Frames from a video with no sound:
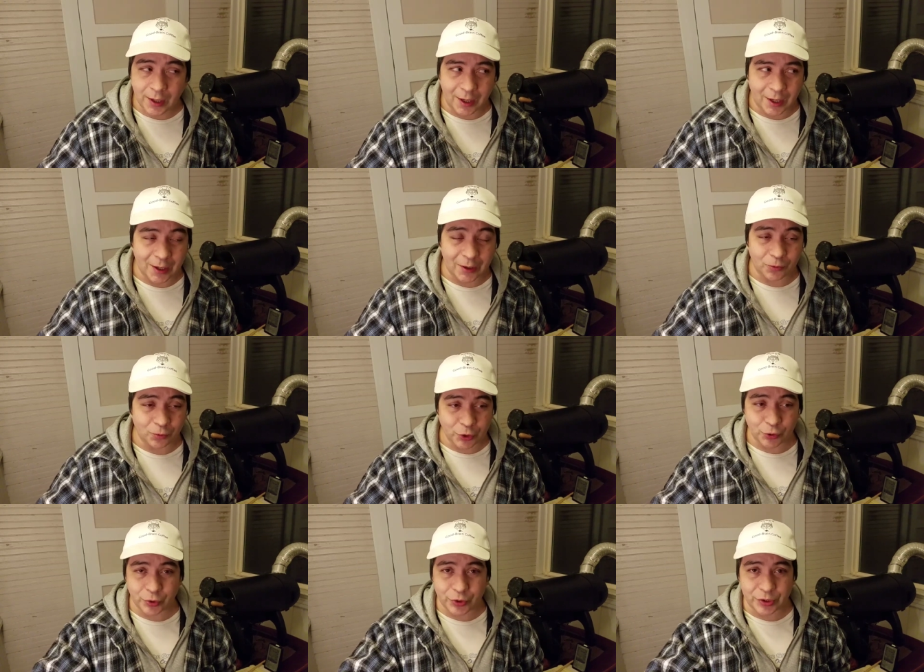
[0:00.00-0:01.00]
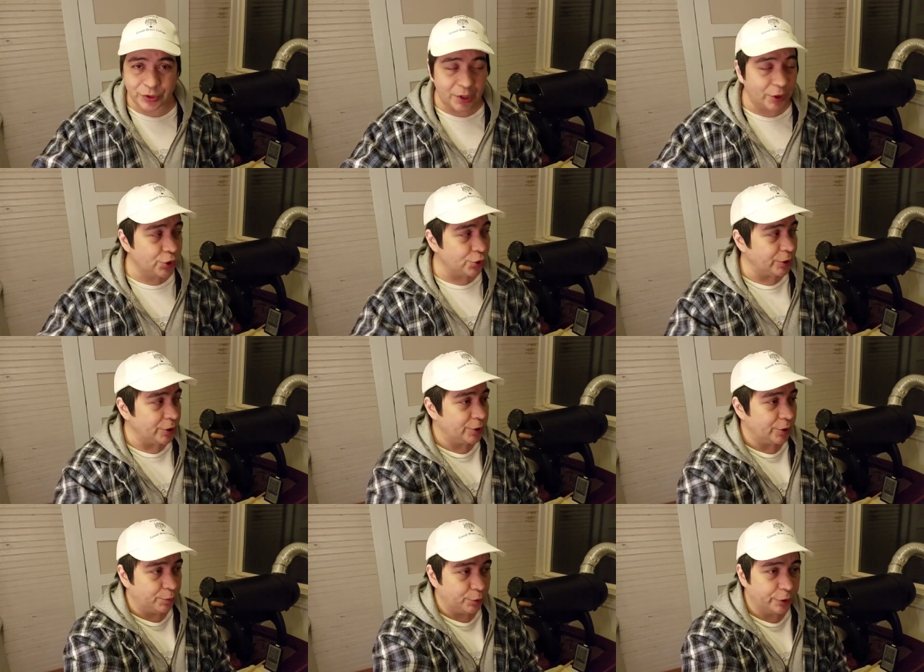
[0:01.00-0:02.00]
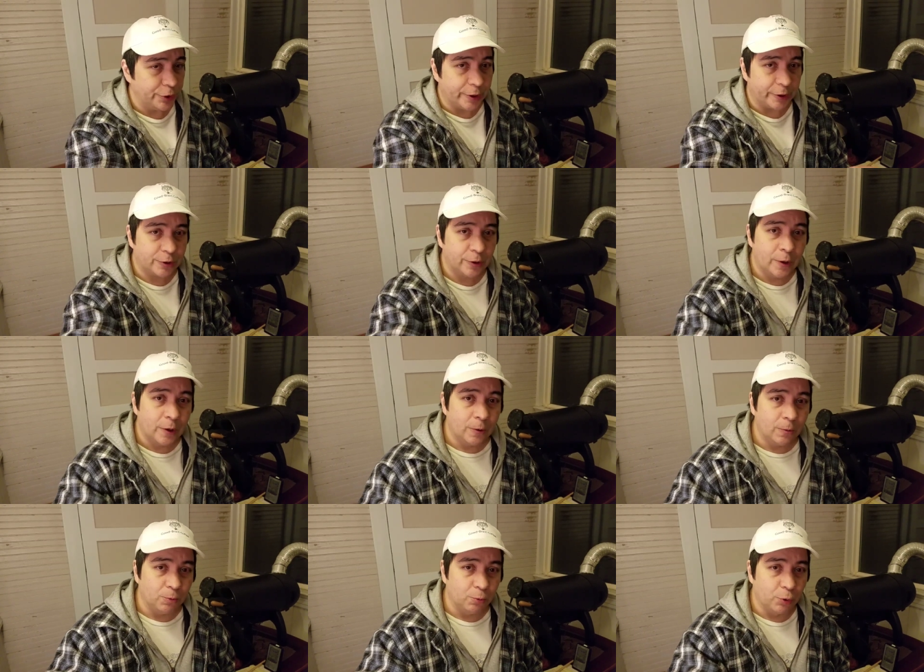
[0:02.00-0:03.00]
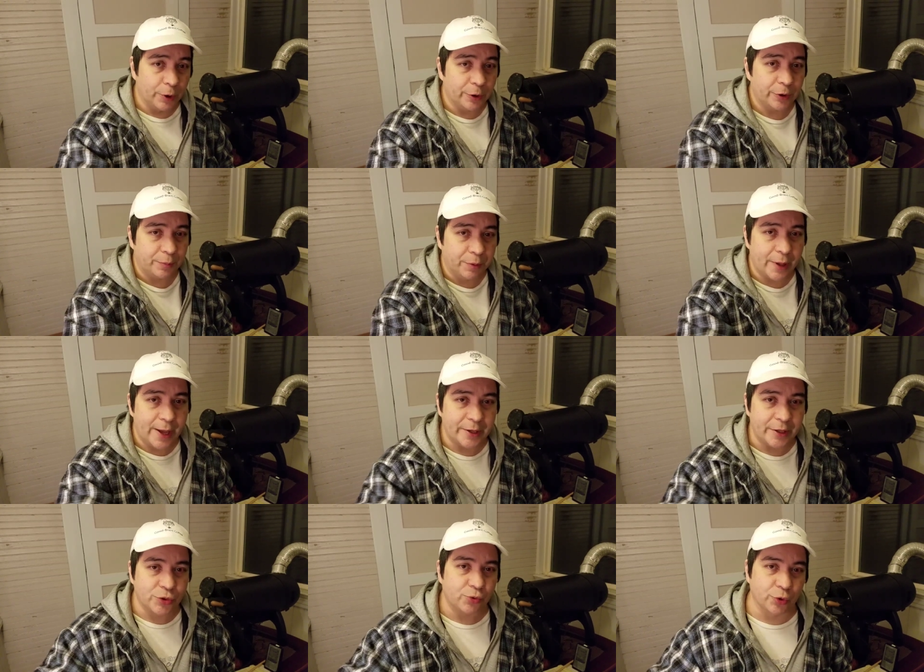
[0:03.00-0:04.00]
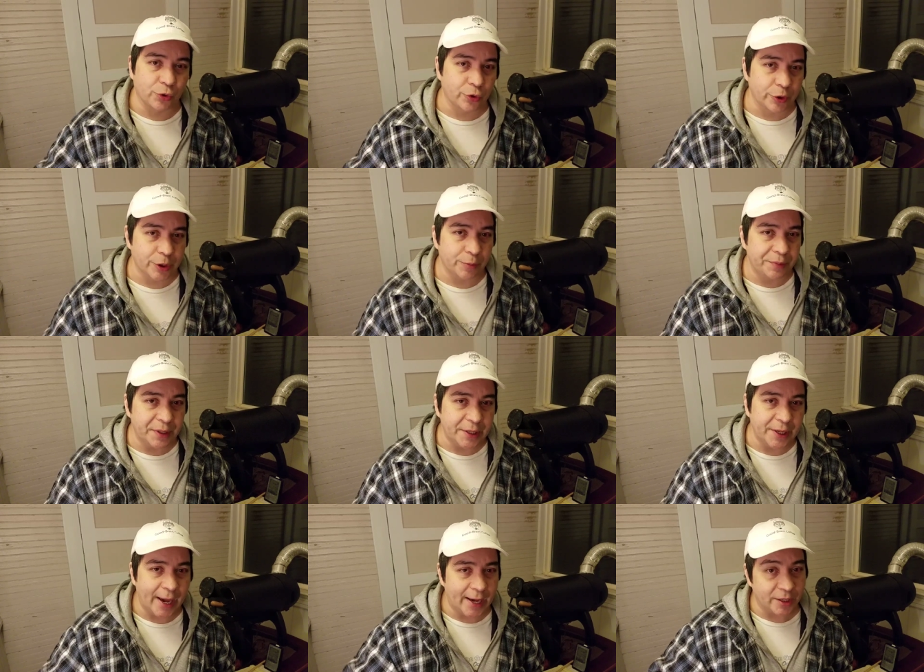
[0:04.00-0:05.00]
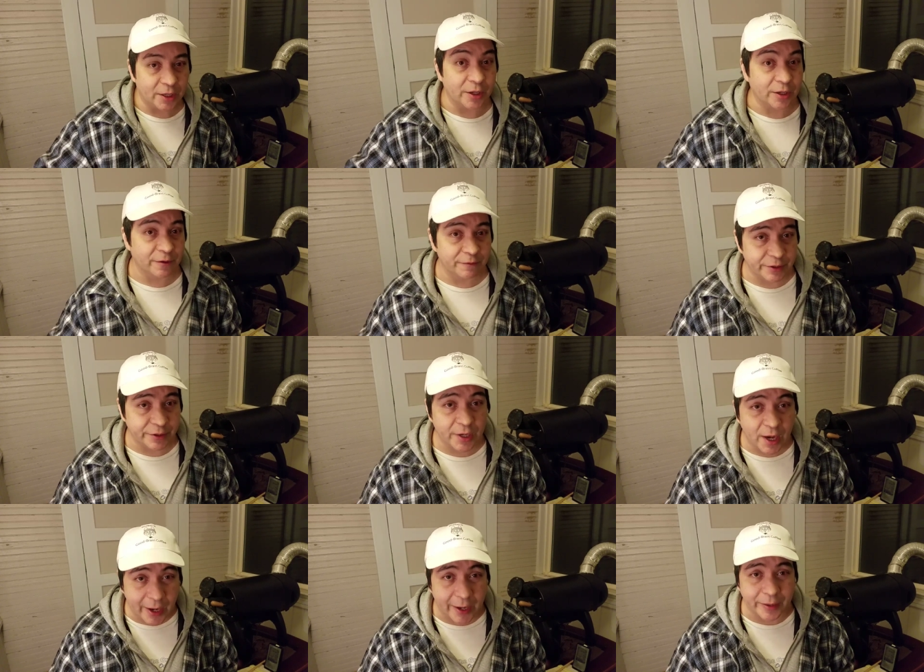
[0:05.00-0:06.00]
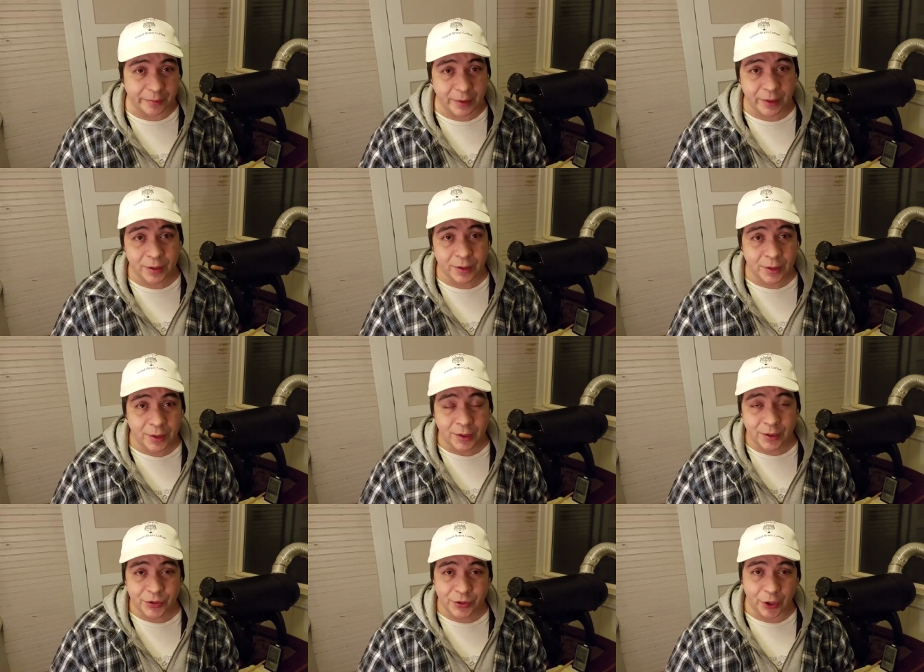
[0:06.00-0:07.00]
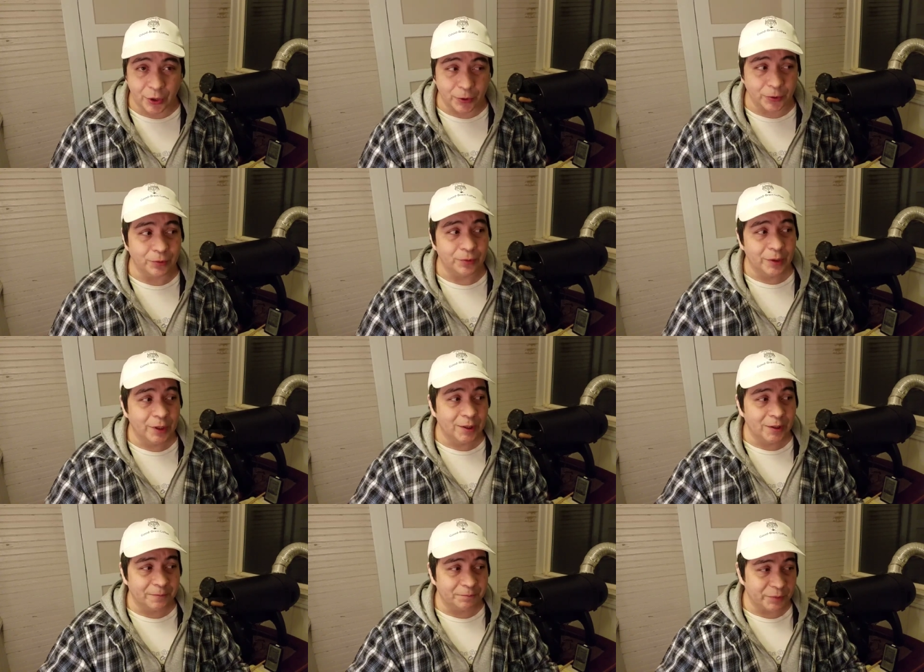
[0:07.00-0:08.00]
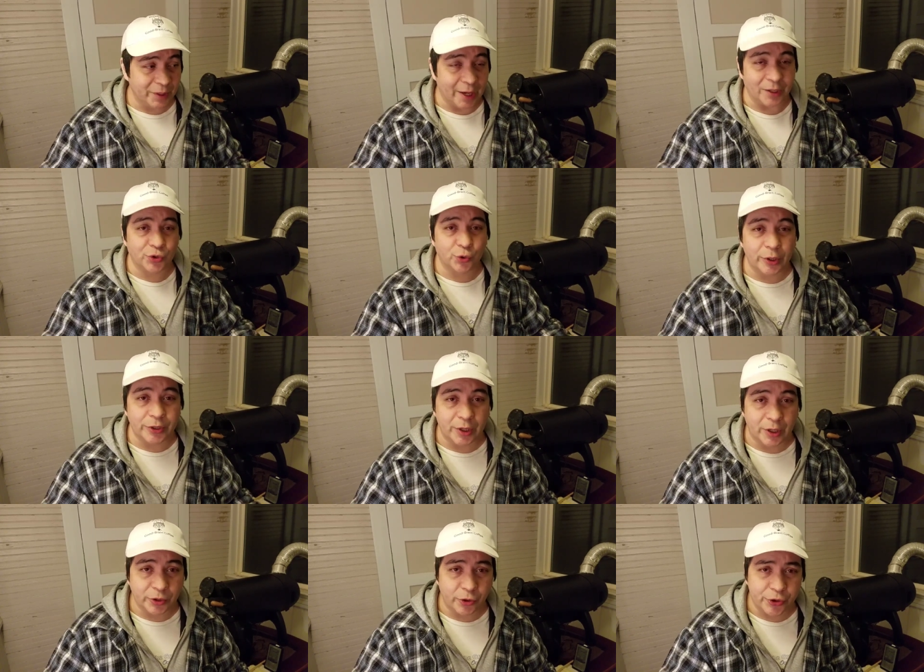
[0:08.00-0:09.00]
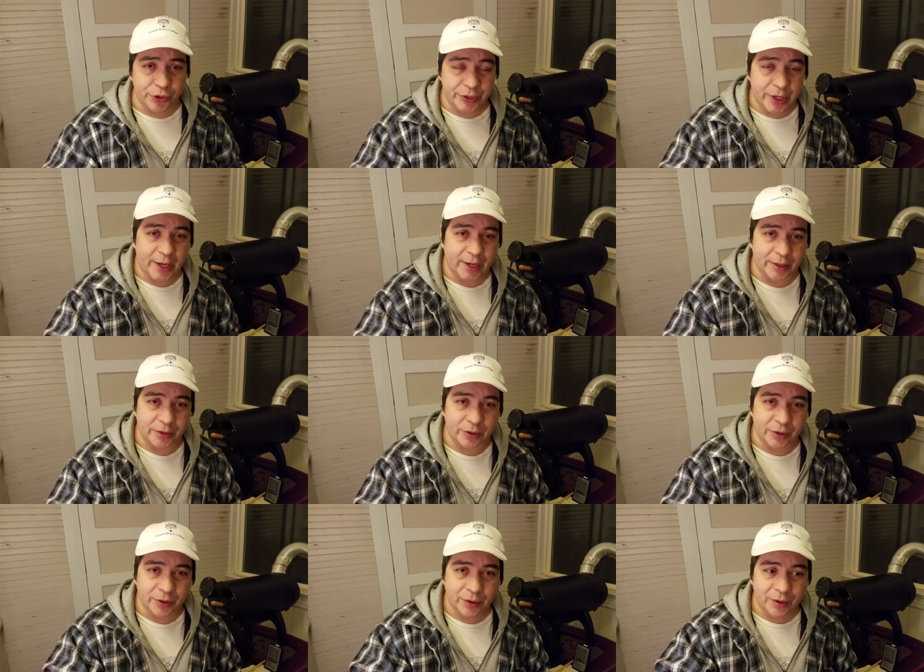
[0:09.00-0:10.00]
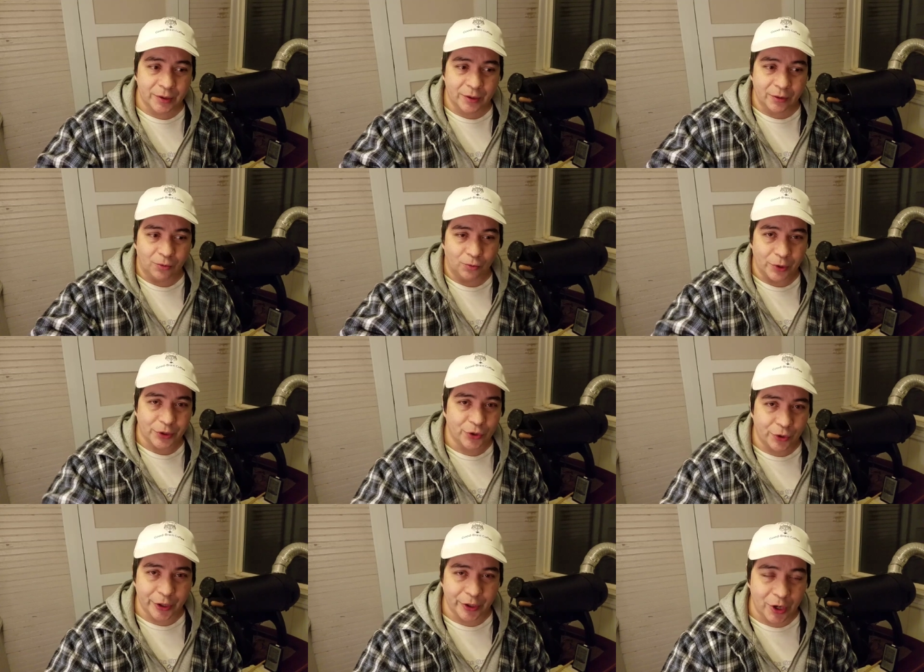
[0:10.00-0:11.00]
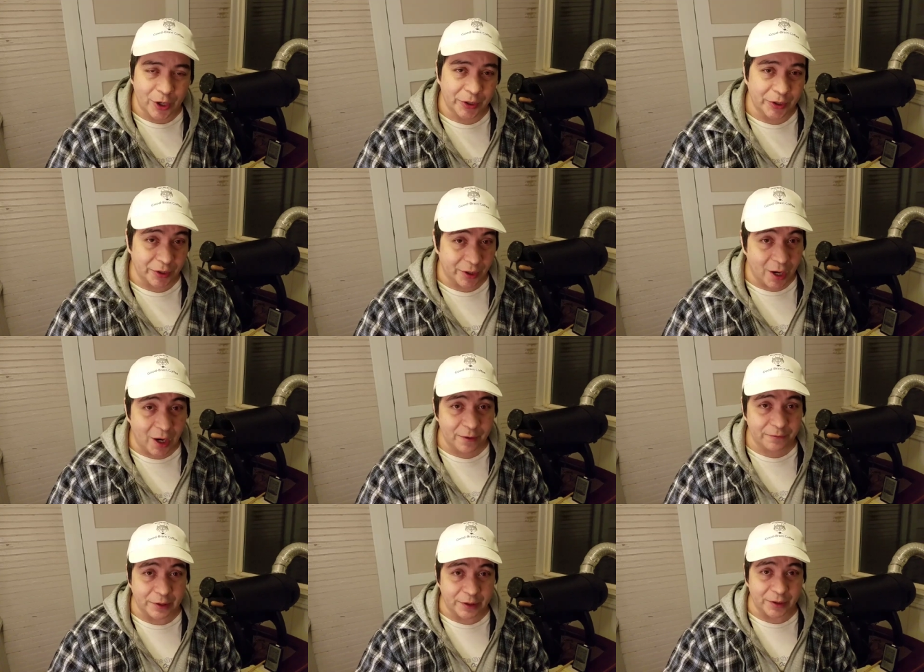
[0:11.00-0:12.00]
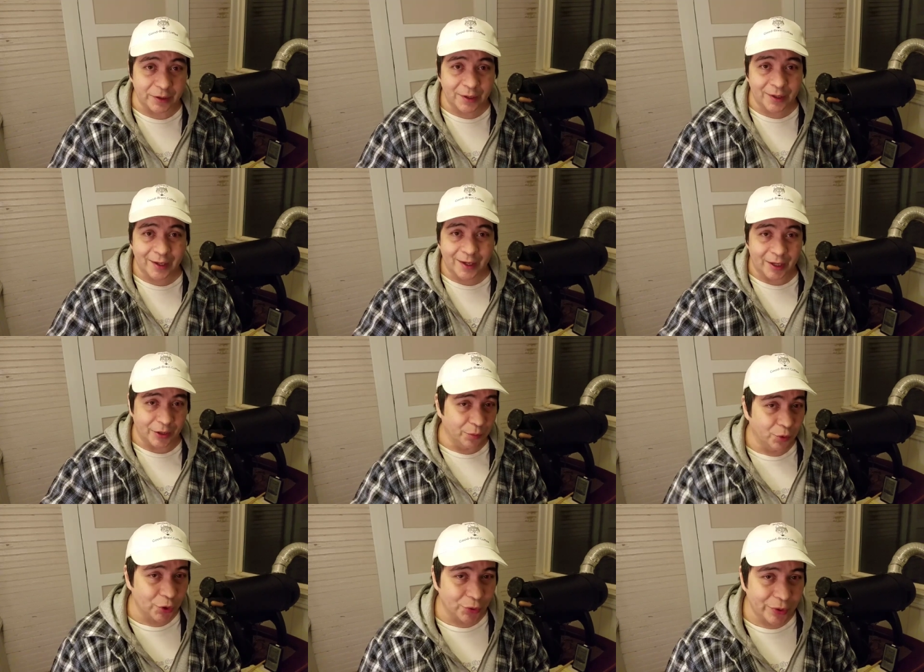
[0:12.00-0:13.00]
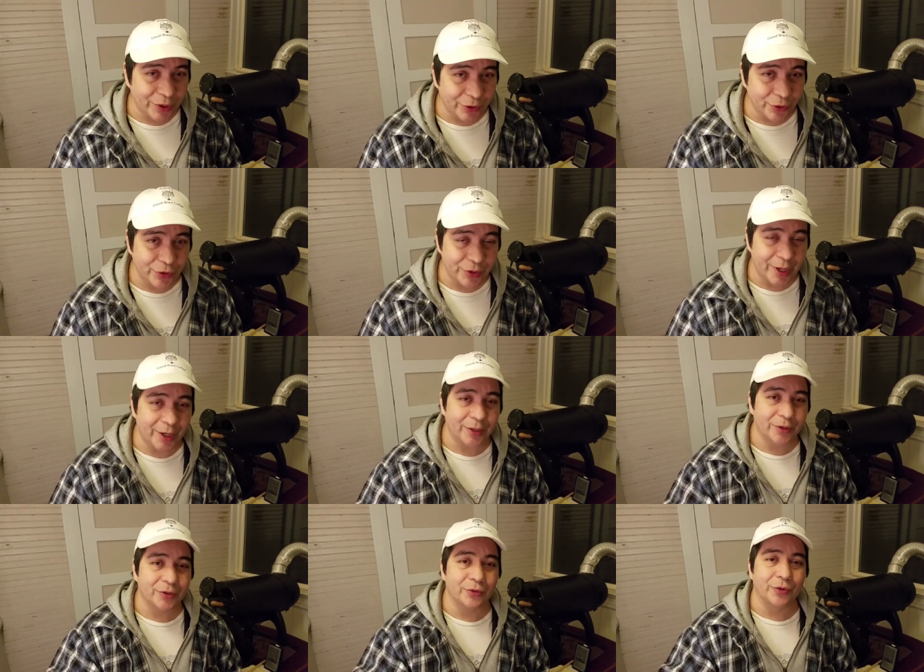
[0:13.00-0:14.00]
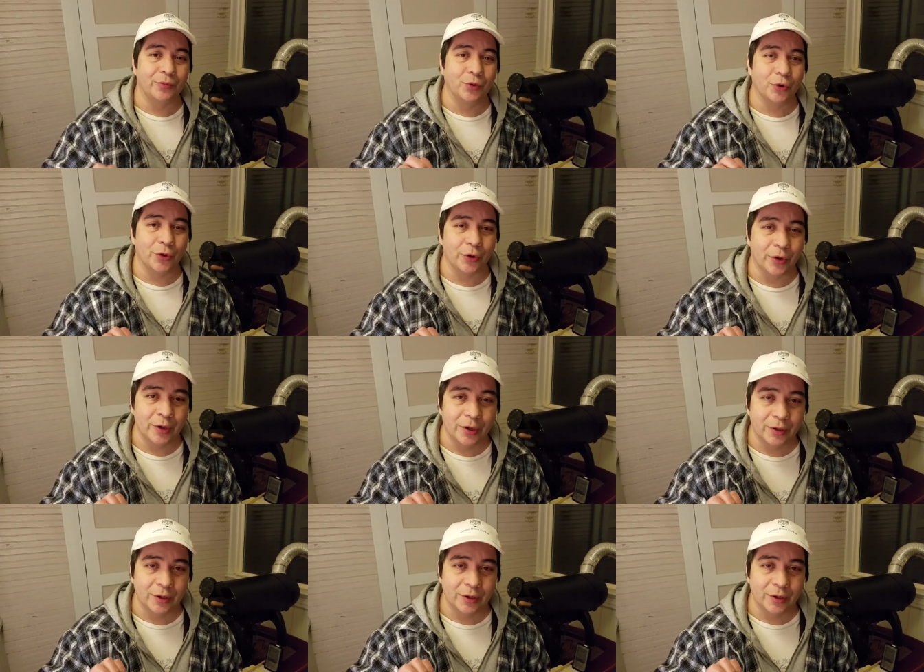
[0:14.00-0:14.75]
uh, which was essentially to predict where the planets were going to be at a given time. So, yeah, it's great to understand what's going on in the coffee, and the more we understand, the more